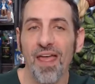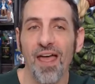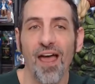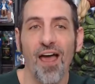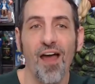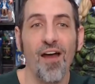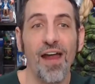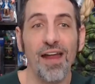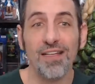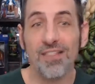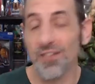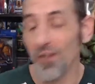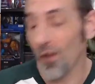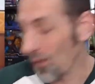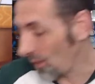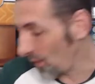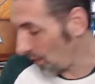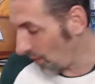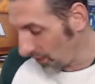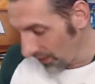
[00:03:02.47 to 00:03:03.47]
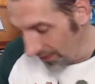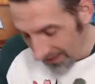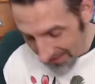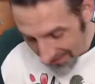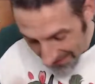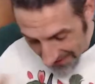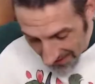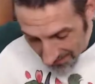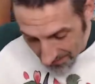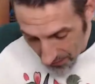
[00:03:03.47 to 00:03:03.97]
All right, so
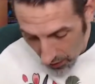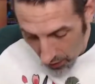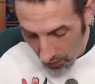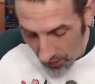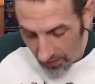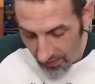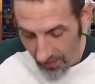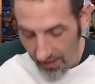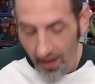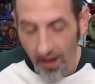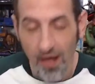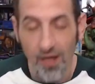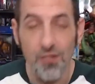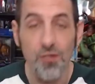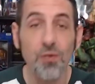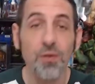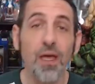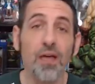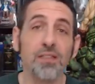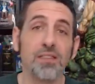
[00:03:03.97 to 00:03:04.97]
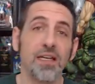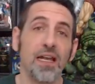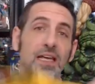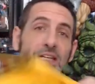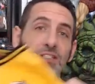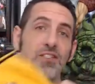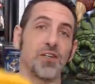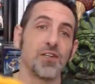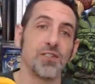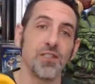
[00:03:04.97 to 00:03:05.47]
let's keep going.
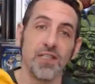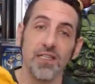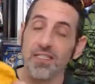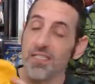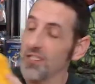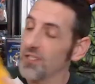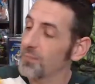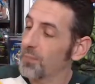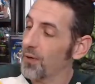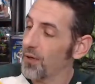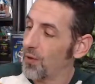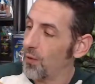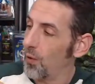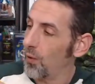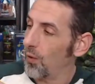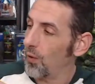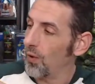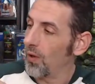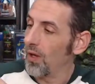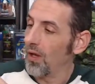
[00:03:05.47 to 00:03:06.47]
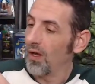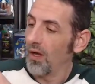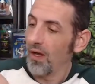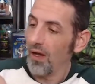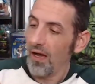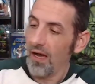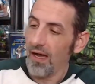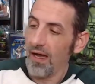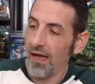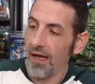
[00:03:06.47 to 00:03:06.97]
2000X jersey. This is pretty cool.
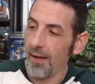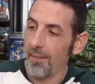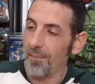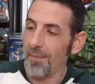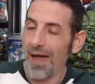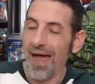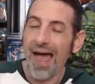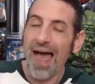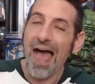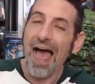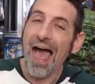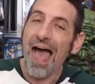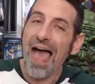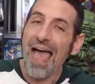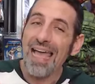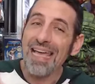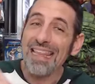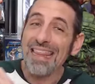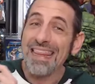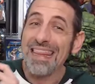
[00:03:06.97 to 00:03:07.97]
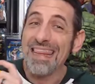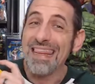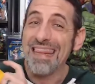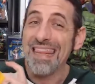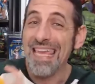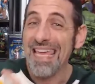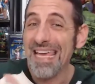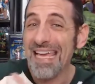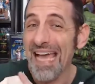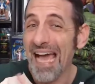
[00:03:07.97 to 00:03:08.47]
I
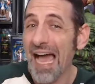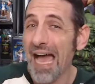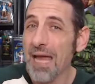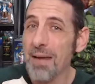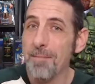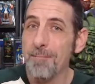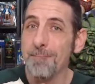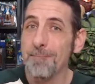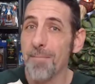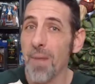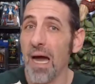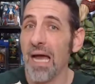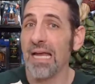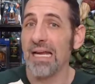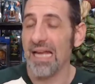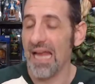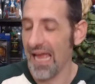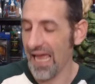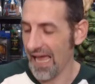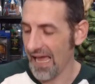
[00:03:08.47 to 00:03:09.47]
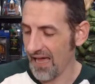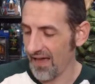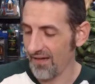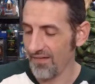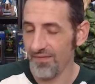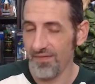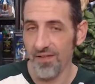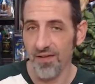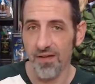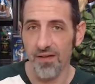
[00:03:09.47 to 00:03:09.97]
think I might
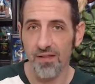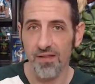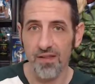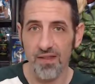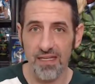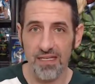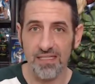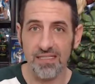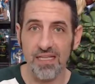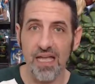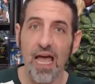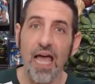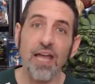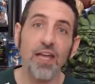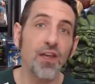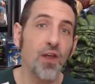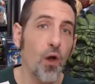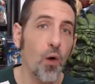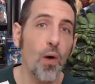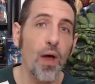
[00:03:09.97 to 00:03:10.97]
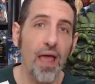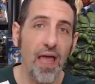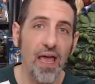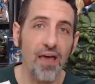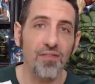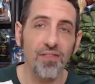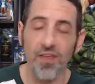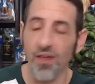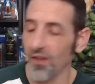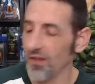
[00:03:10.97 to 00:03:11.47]
have this. I know I
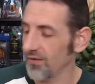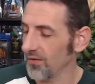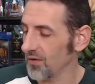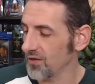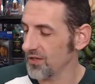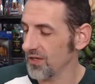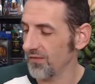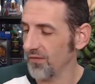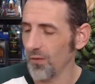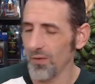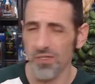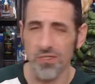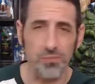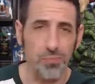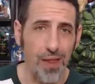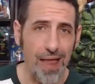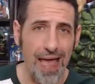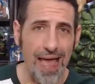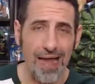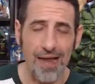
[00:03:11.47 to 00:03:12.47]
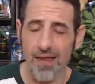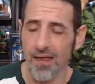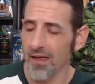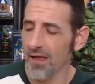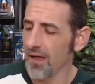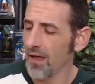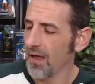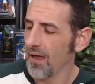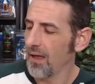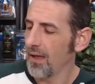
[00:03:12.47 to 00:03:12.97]
have the other version of it, which is black,
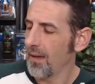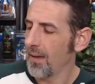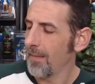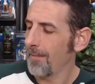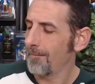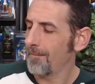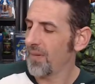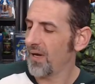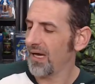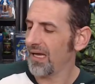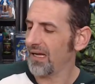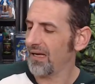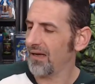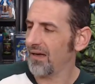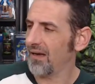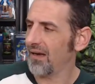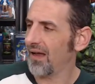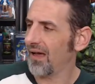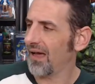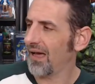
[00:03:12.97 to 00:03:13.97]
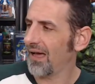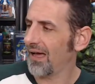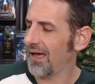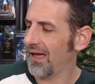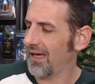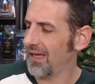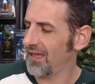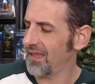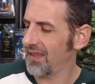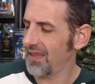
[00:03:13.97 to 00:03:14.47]
but
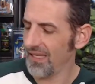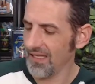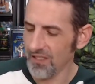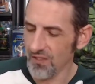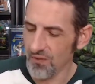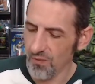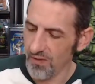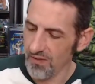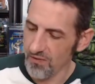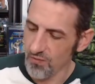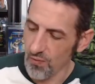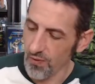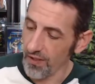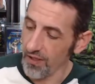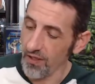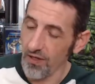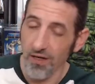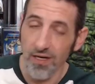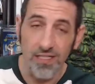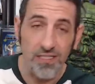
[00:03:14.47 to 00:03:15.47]
this one's really good.